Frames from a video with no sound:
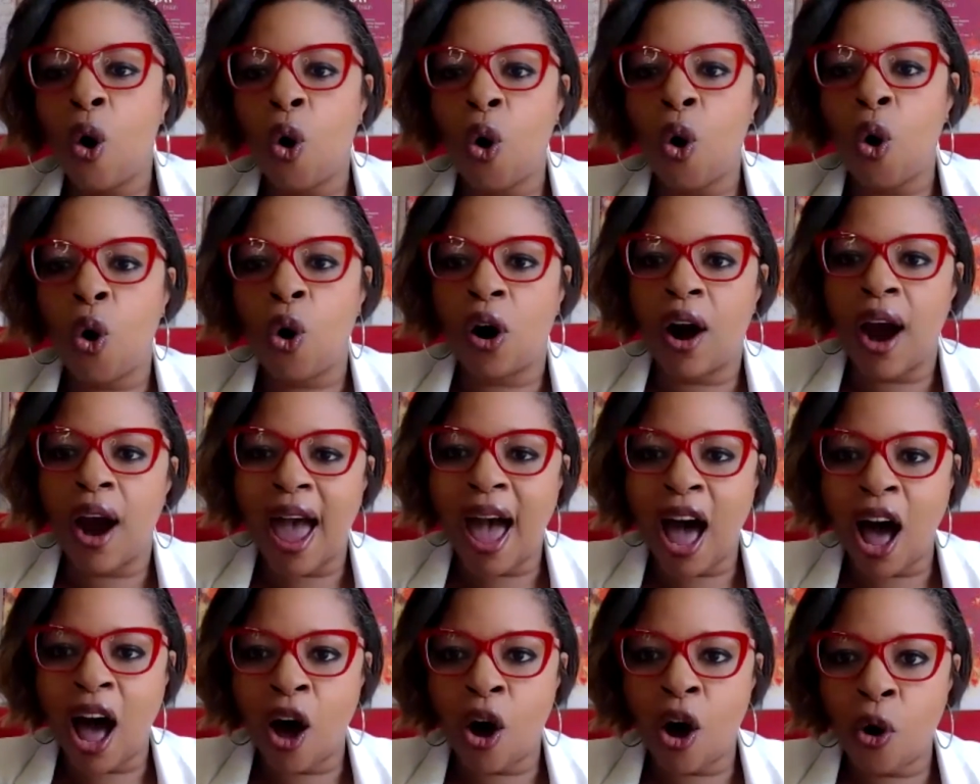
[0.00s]
Or
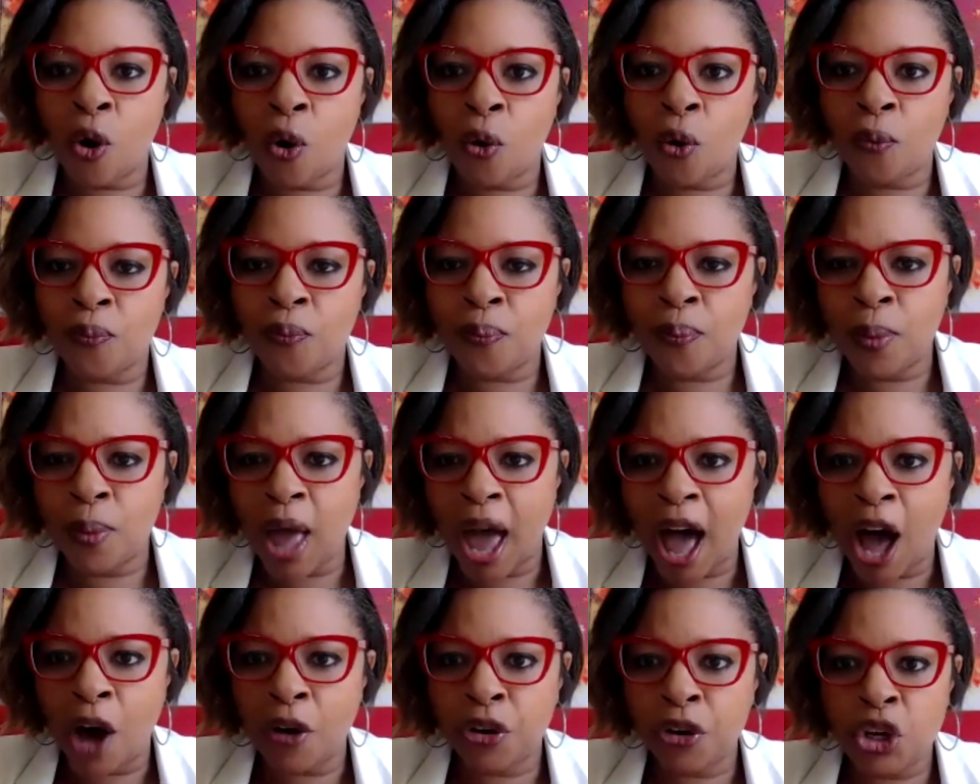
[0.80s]
how
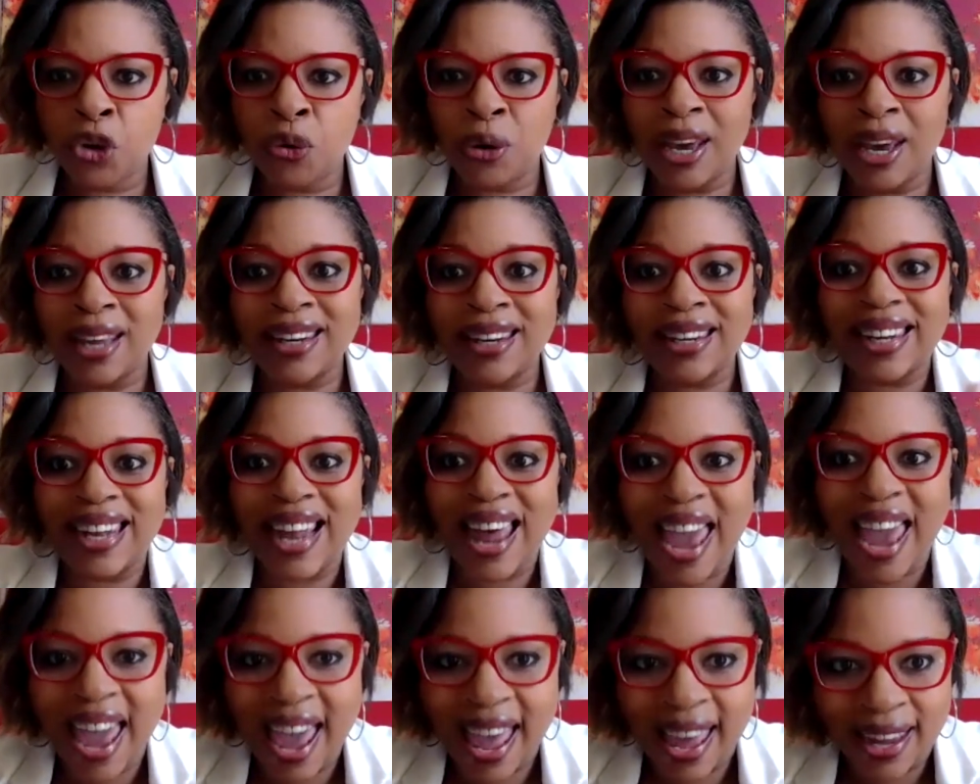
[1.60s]
you can
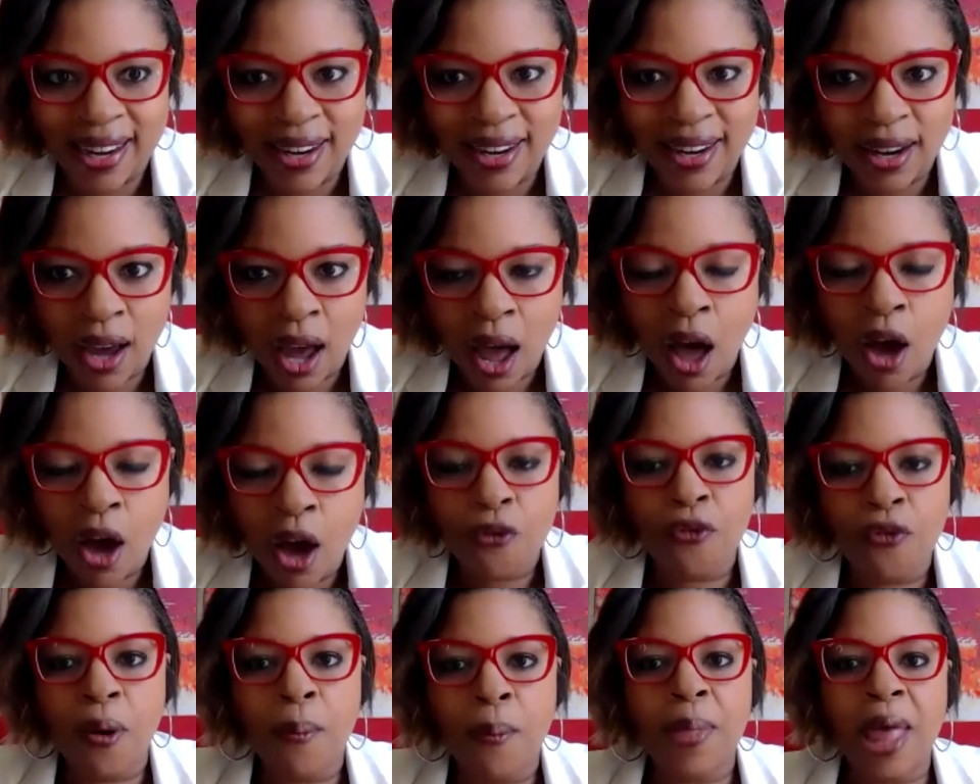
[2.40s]
land
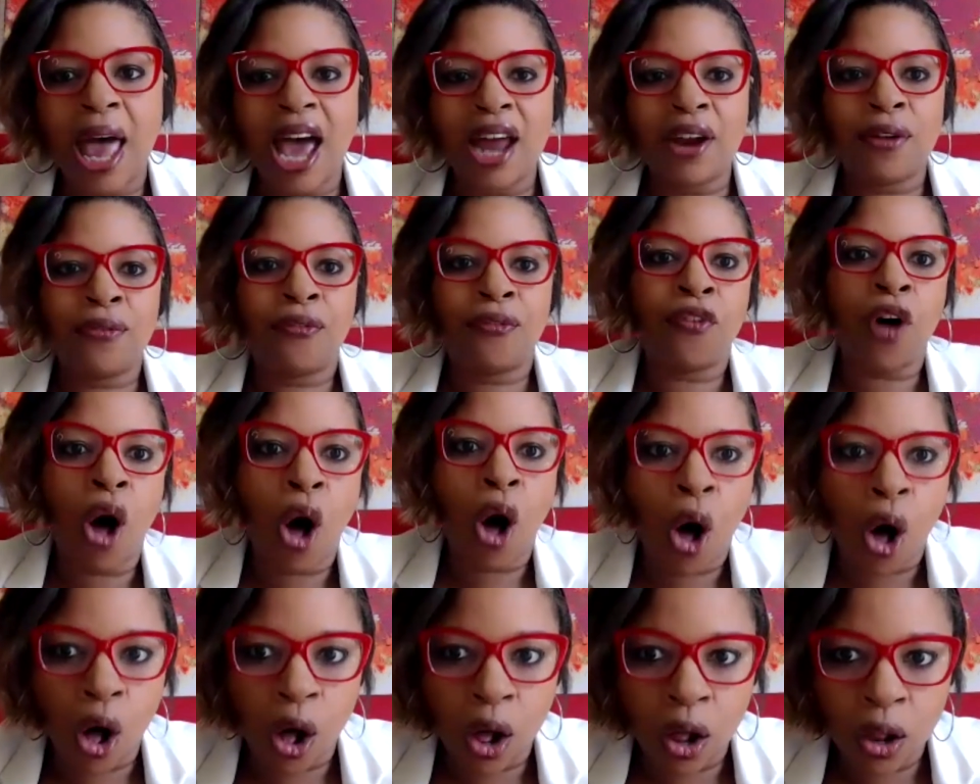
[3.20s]
from that
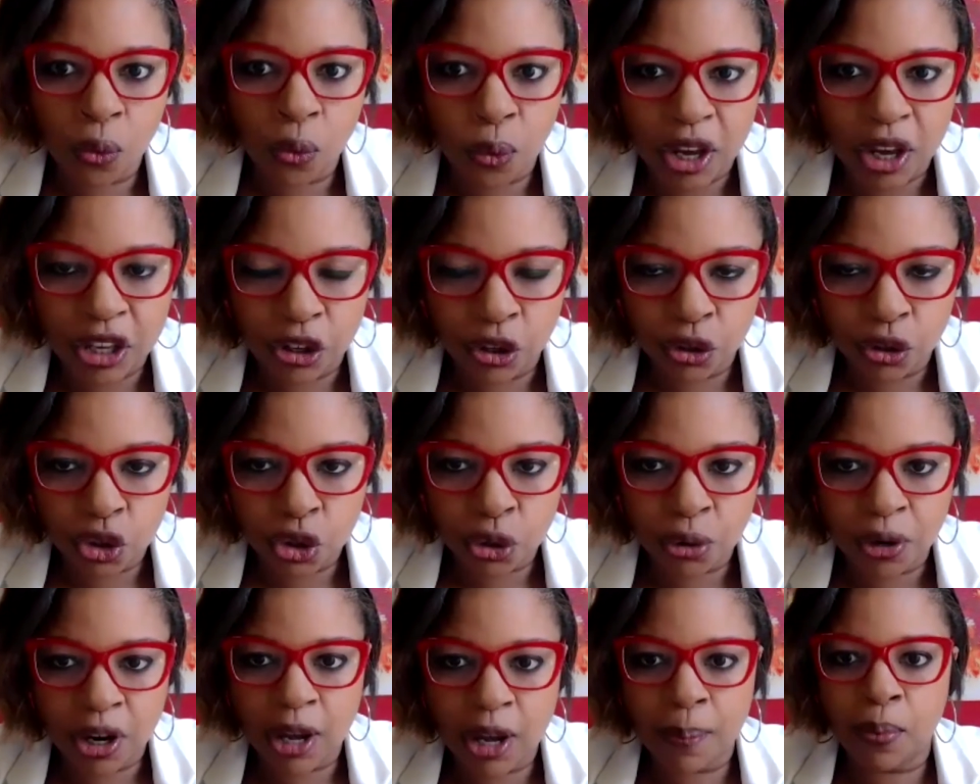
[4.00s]
fall when you
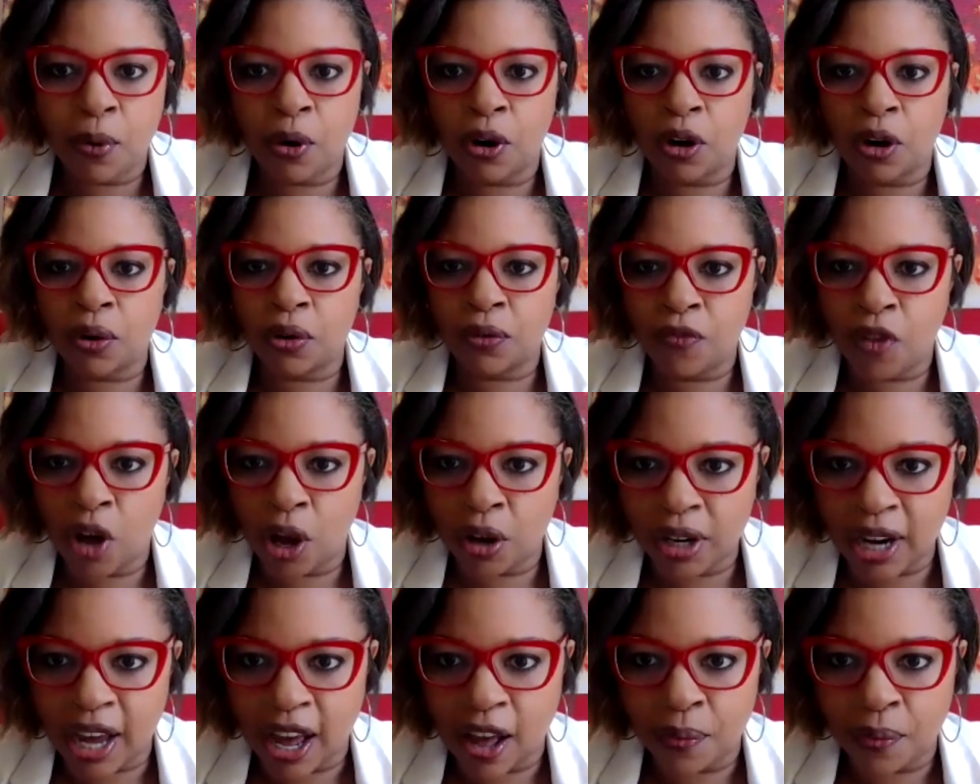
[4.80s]
trip or
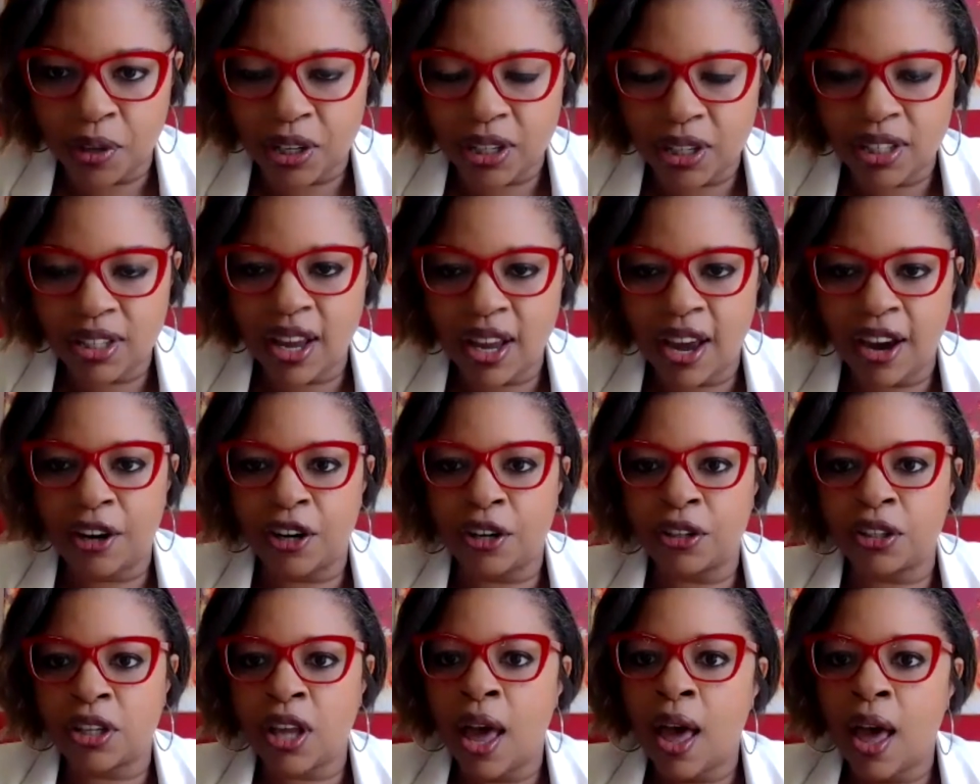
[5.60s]
fall down the
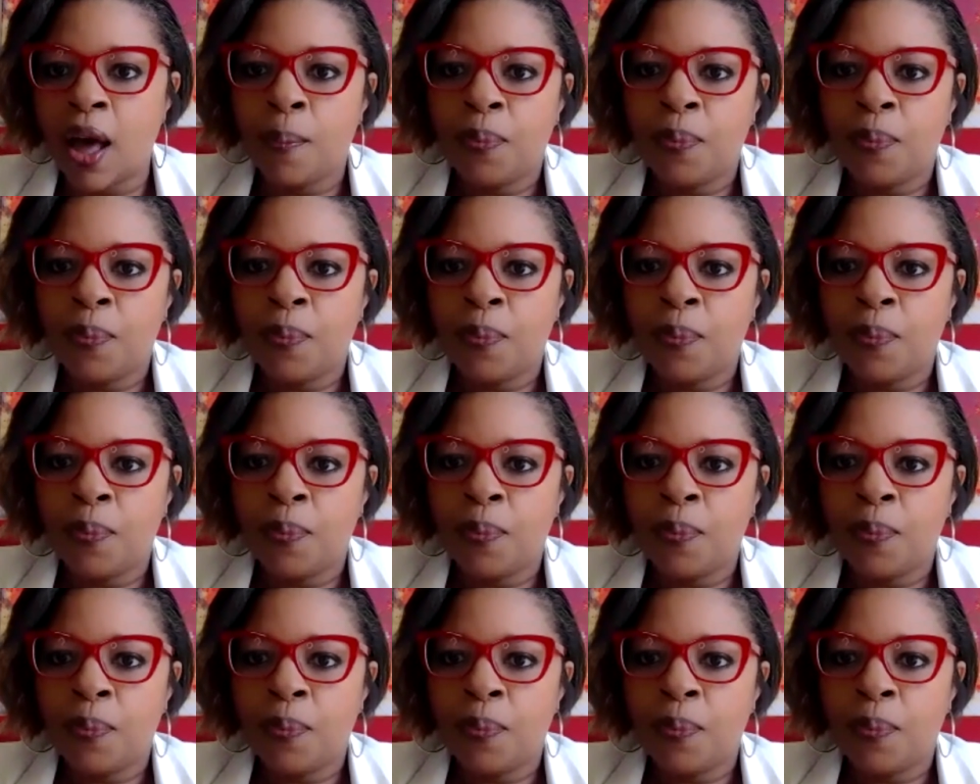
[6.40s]
stairs.